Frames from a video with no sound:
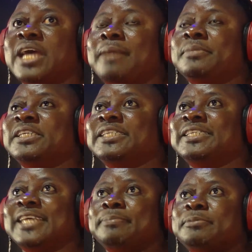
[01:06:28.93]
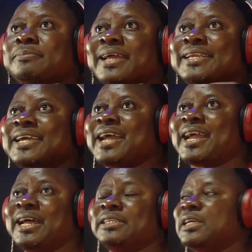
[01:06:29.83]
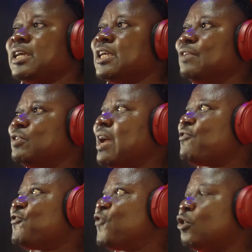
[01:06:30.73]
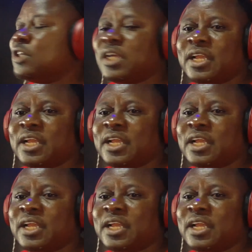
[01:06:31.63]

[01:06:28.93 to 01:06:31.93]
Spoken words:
I'm in debt to my neck. I can't even afford,